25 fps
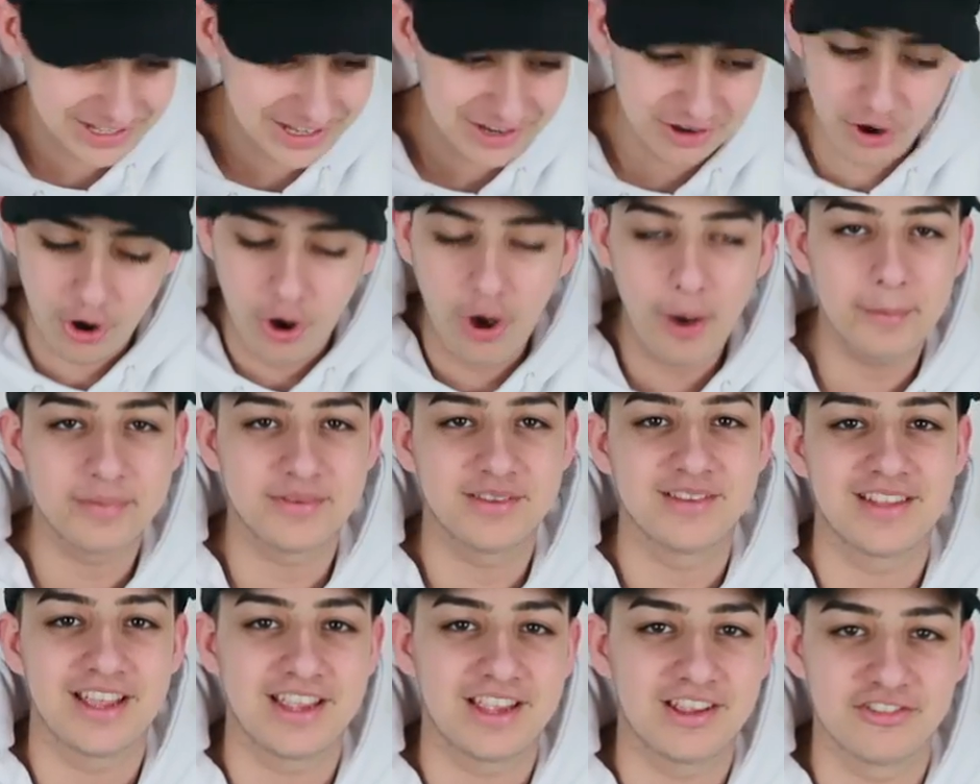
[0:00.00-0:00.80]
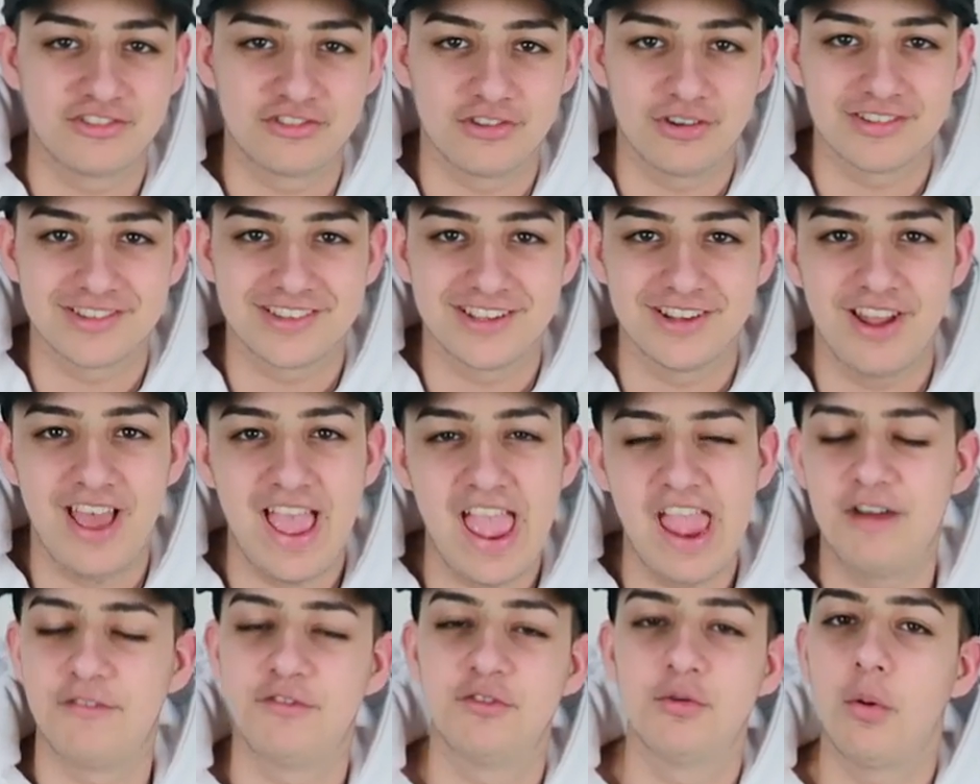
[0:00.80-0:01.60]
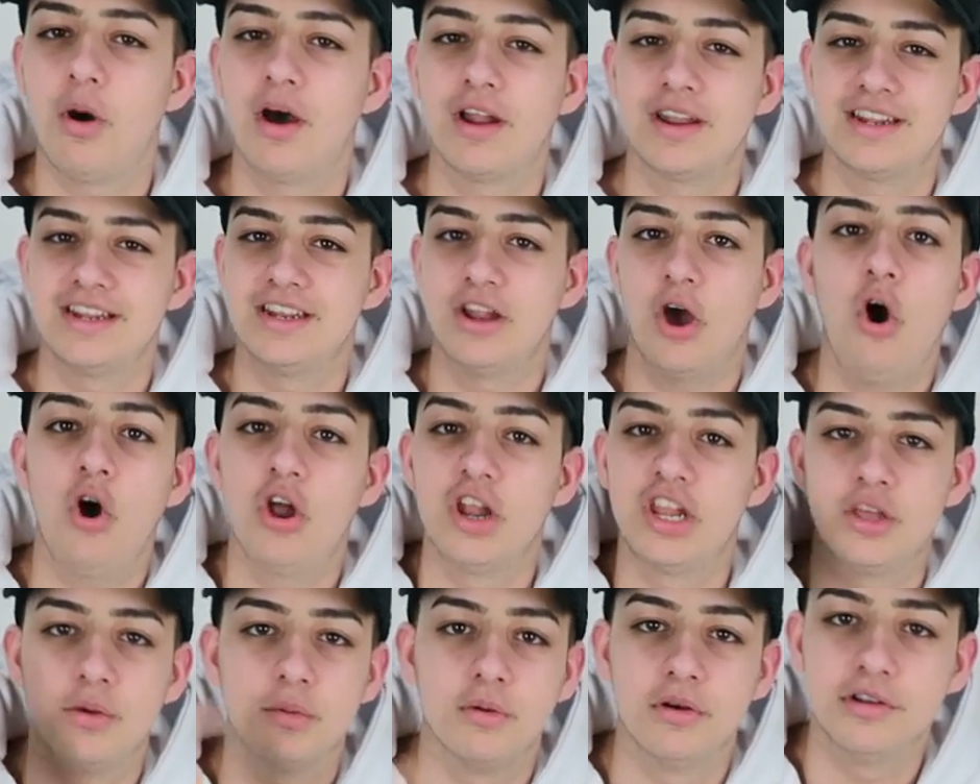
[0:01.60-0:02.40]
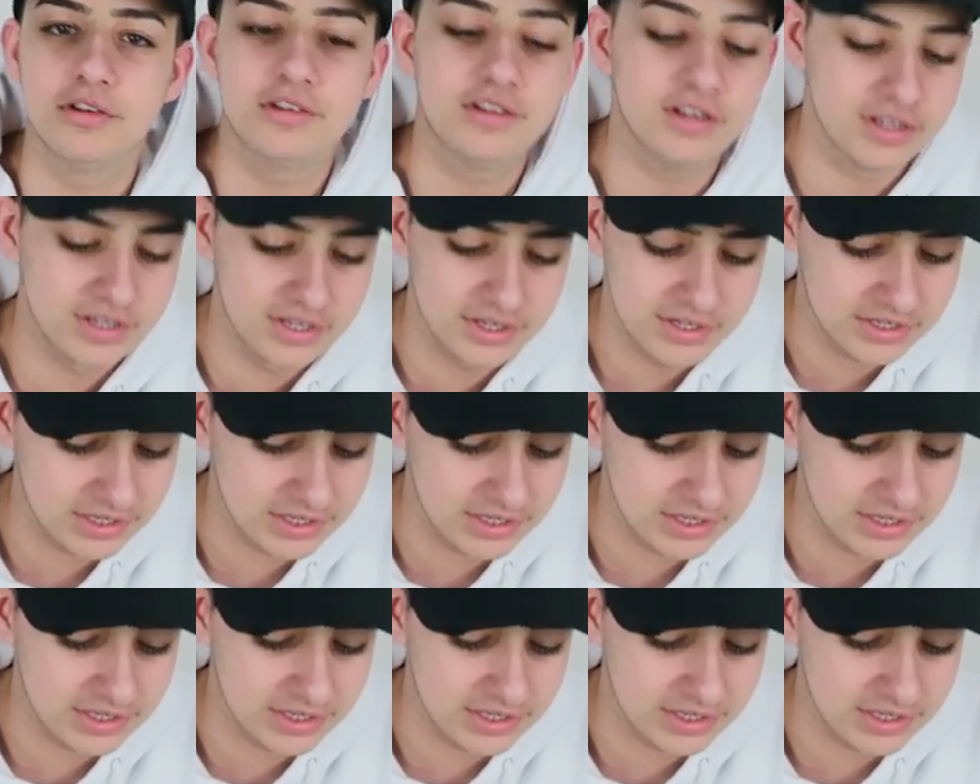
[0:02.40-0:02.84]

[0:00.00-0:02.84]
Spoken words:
Now you got Hopsin taking shots at like everyone in Hollywood.